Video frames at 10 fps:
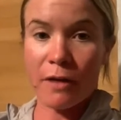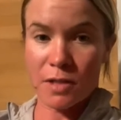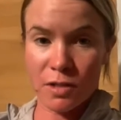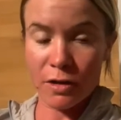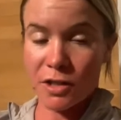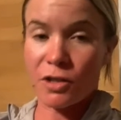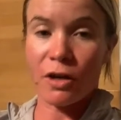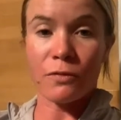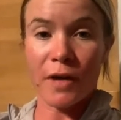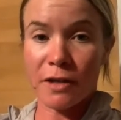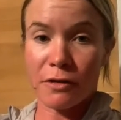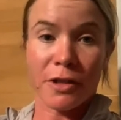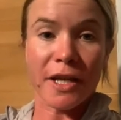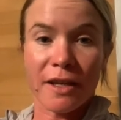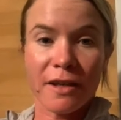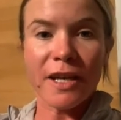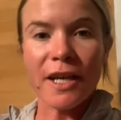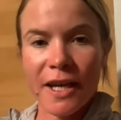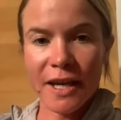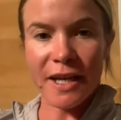was starting to go regularly
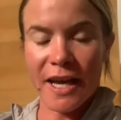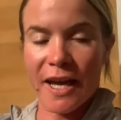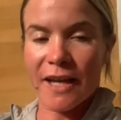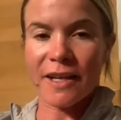again.